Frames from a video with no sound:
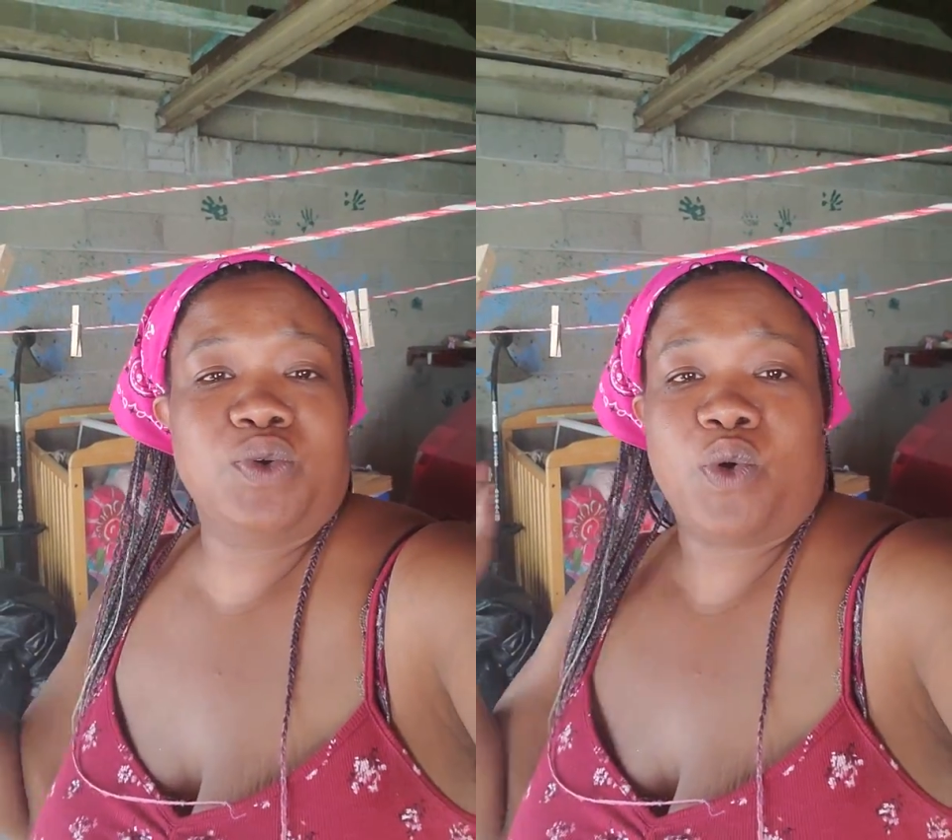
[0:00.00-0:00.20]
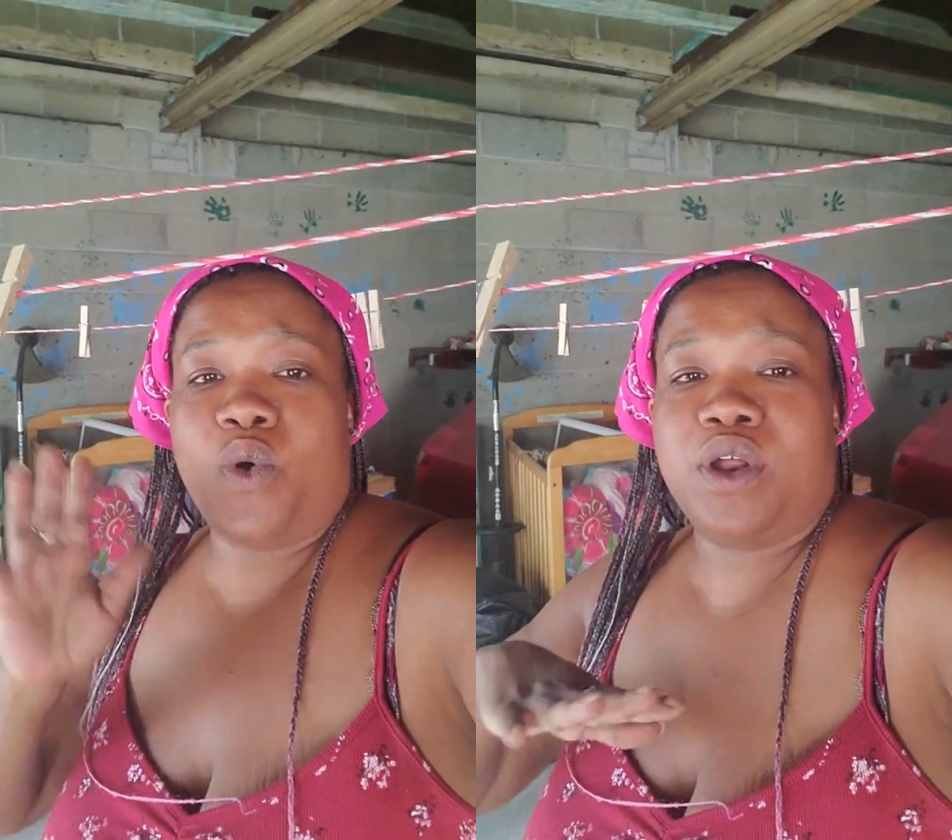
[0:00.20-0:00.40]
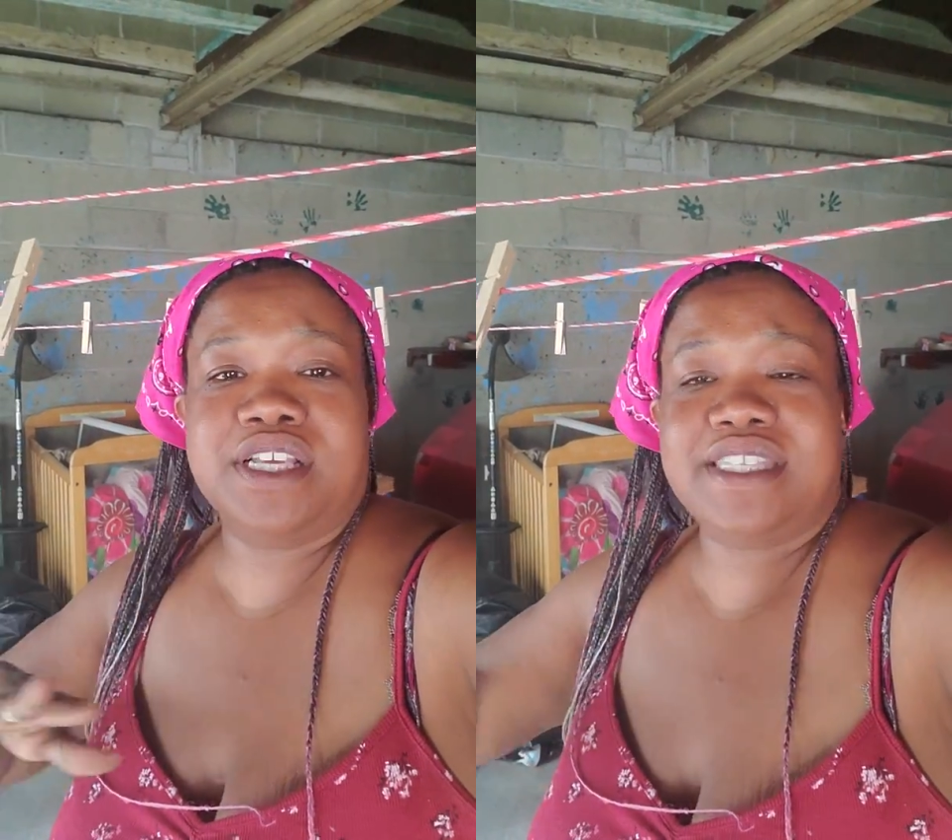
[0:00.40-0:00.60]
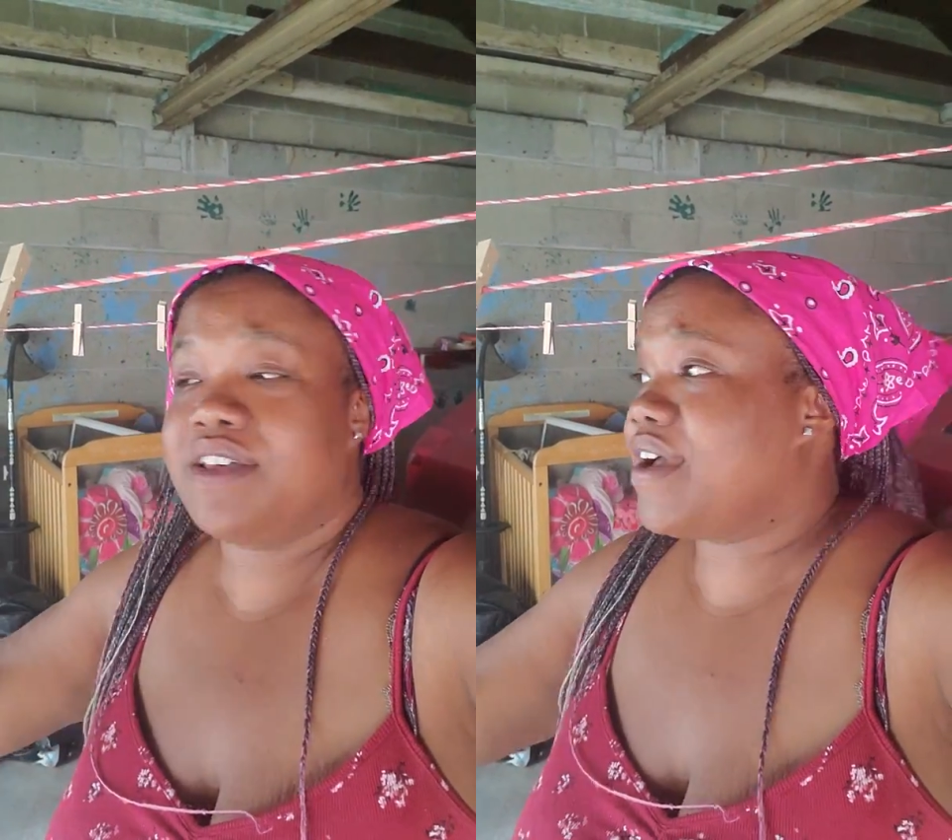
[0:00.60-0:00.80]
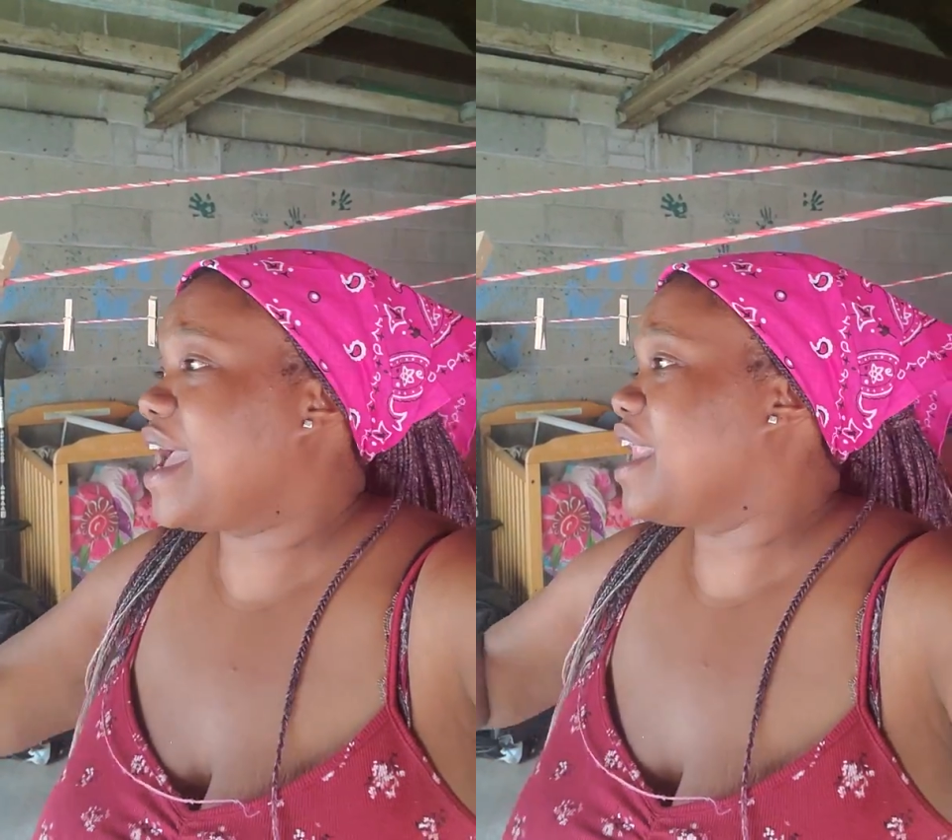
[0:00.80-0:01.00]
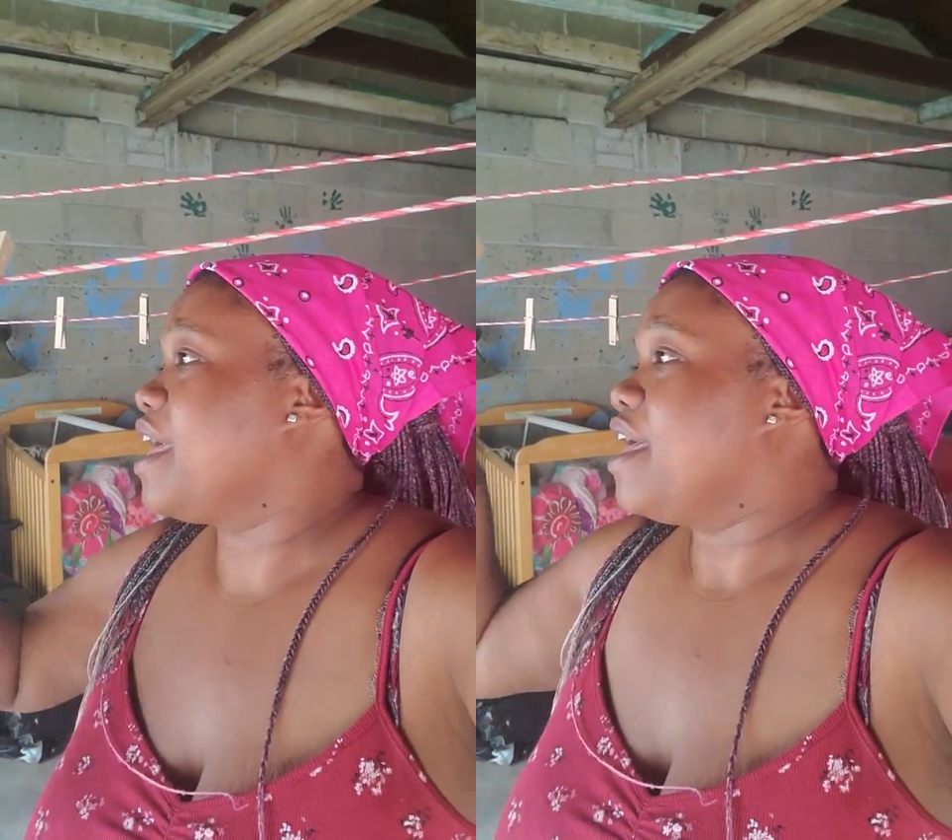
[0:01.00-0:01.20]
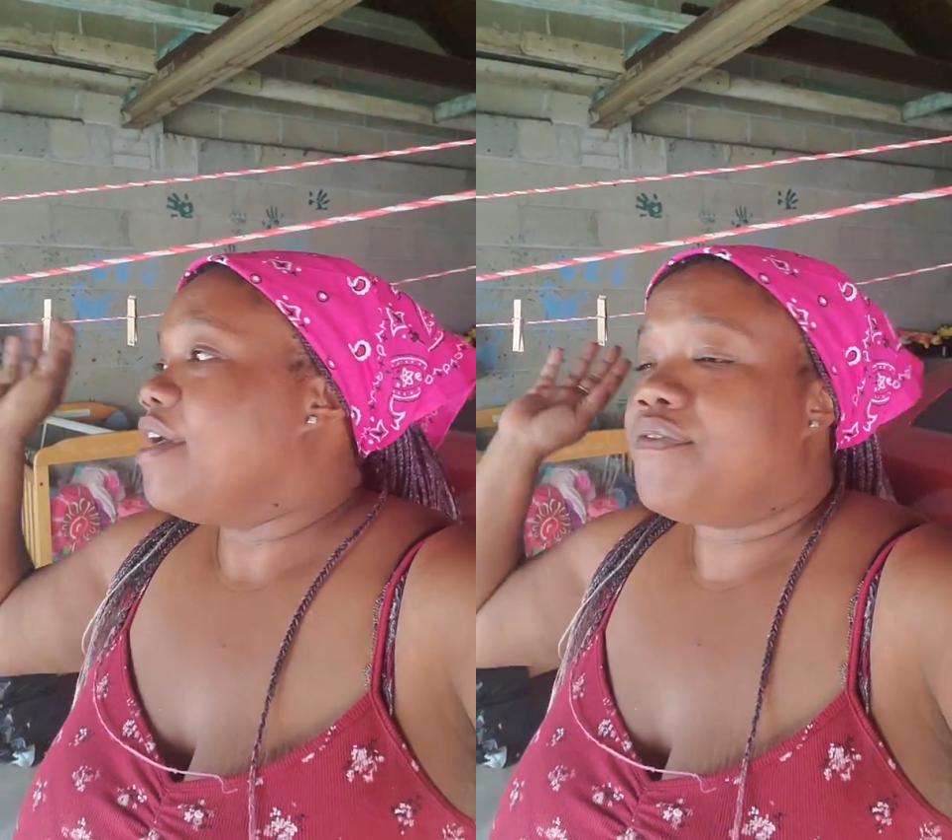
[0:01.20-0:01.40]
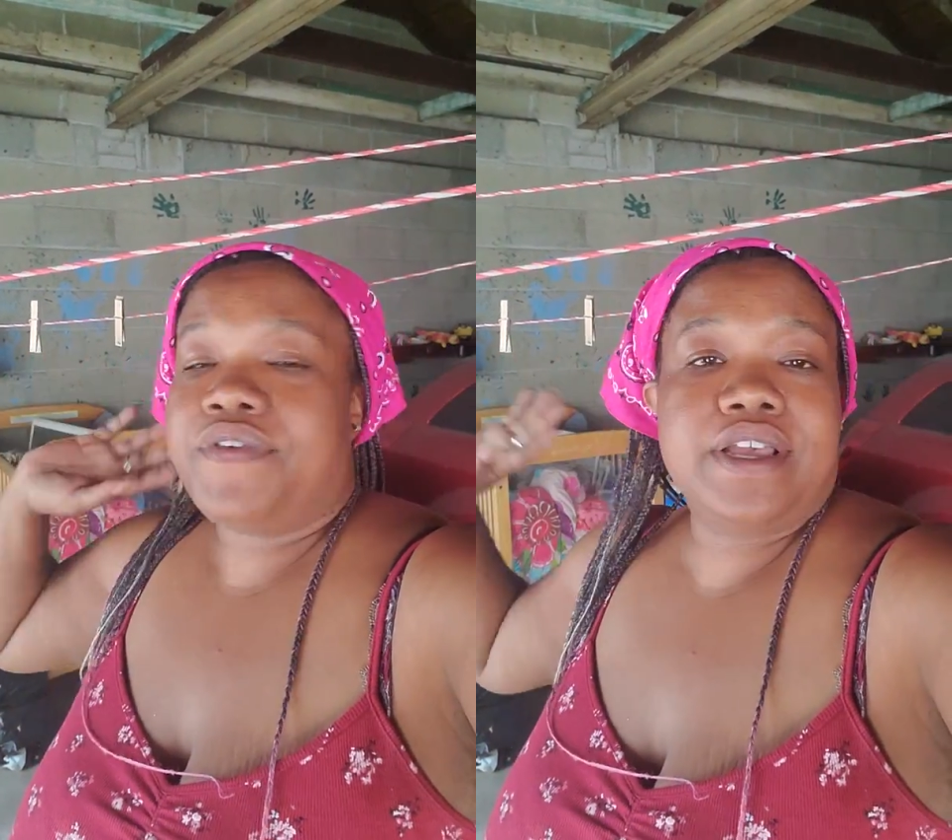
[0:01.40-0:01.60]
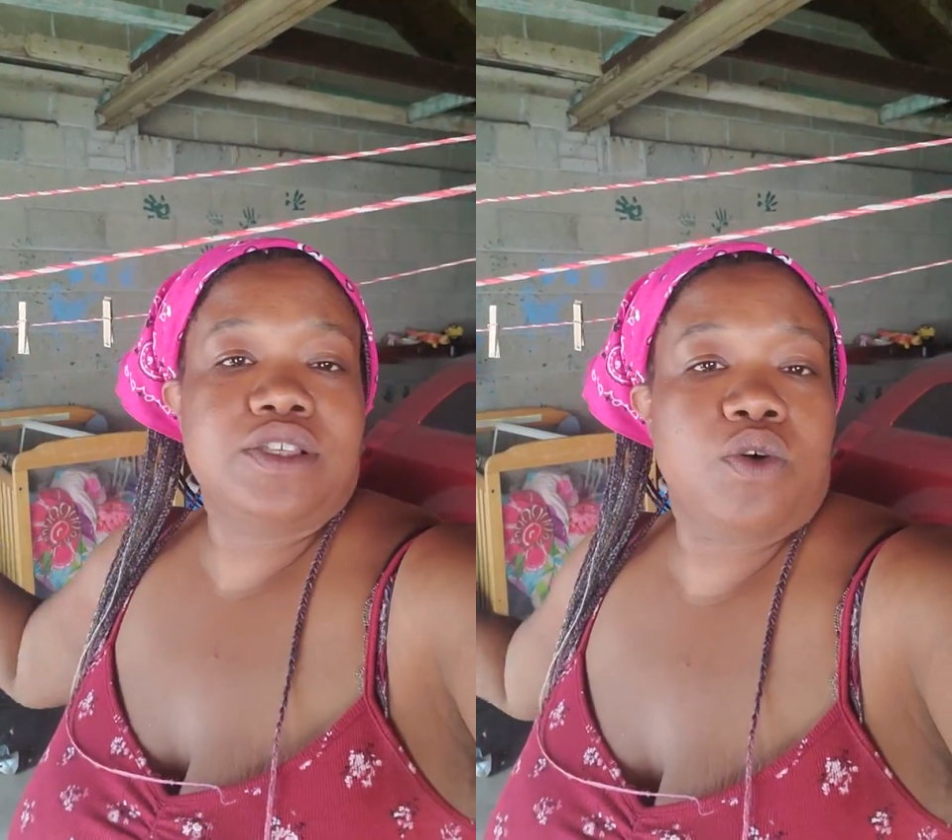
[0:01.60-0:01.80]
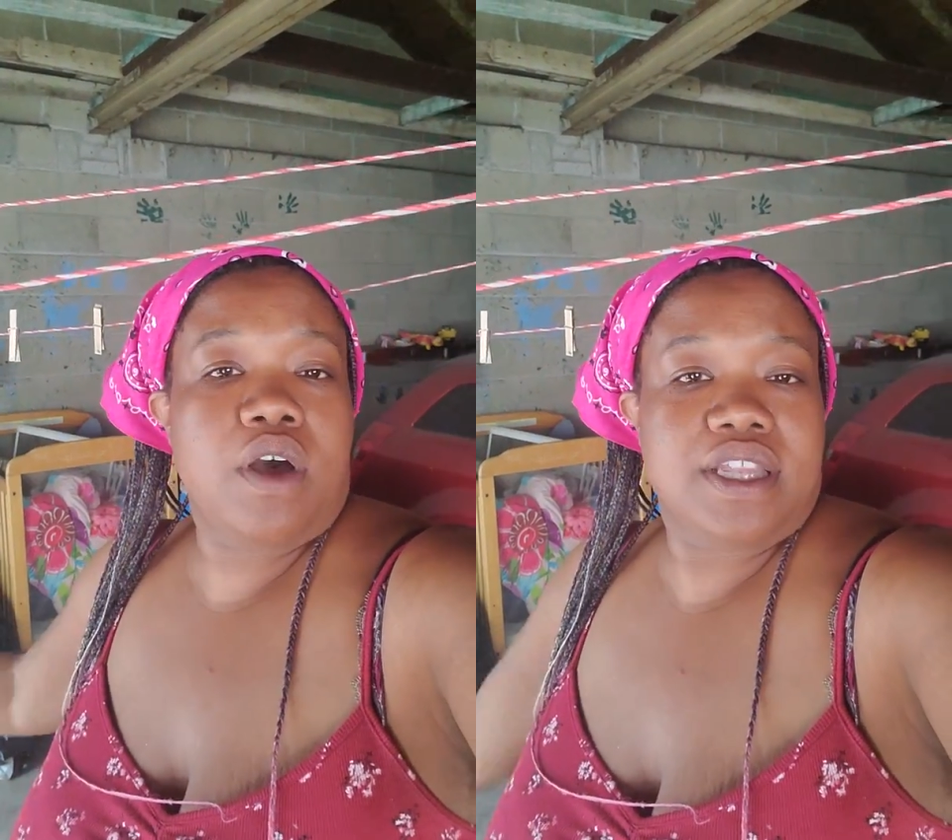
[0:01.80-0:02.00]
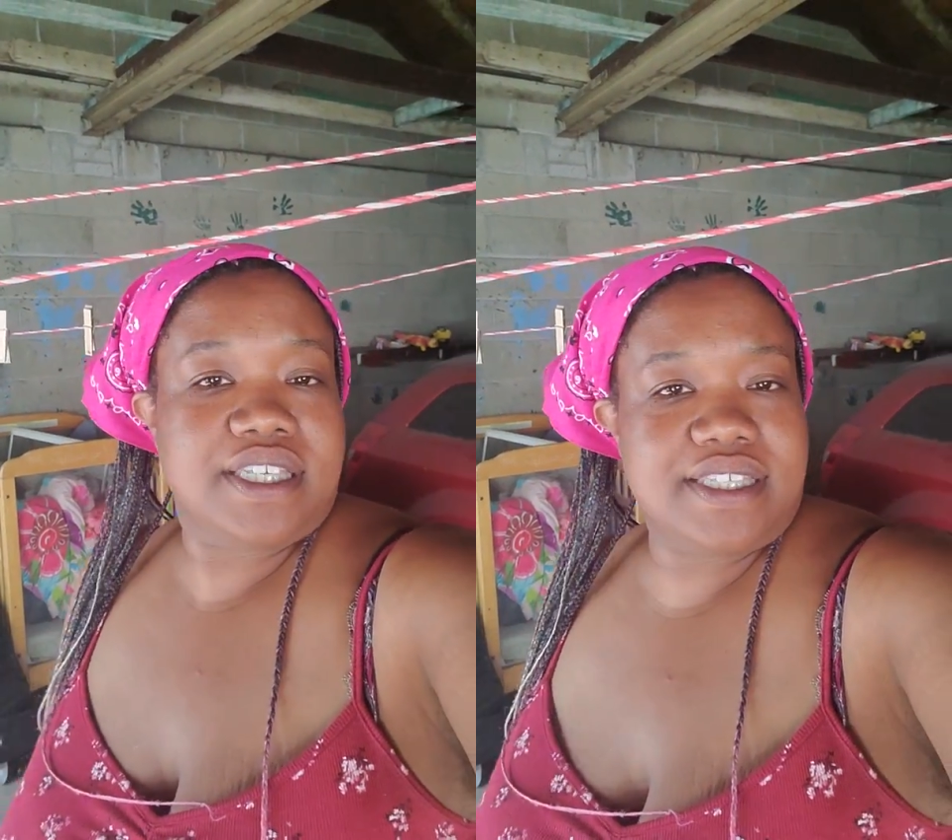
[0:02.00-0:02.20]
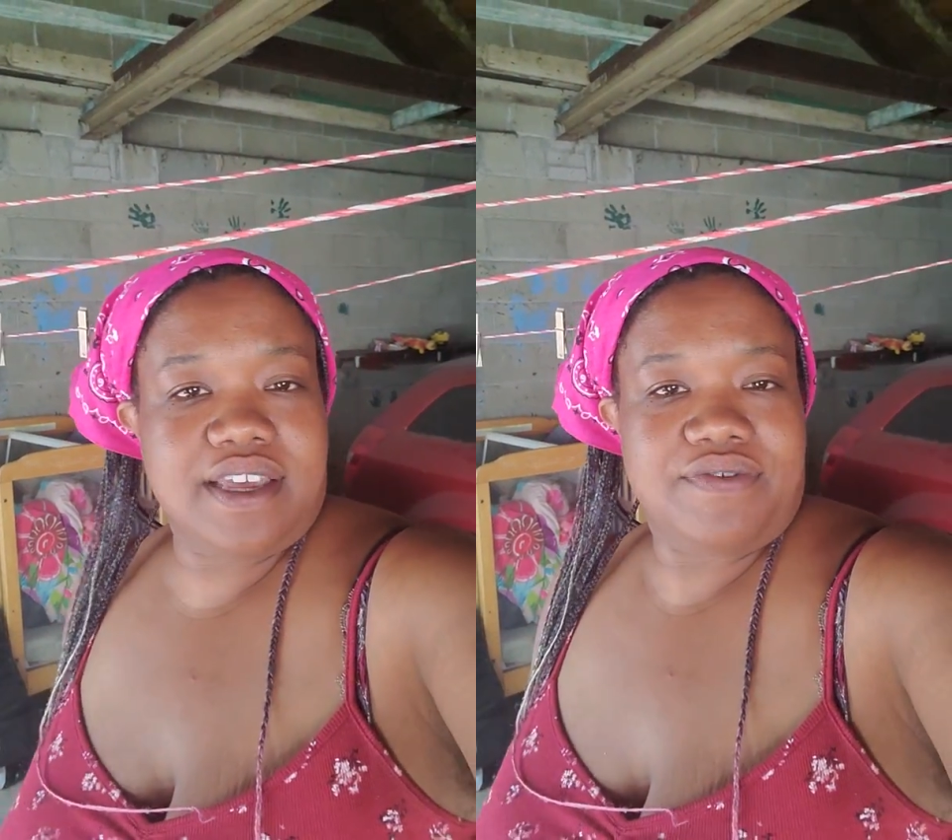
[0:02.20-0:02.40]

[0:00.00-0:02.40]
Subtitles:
All this stuff, I gotta fix all this stuff.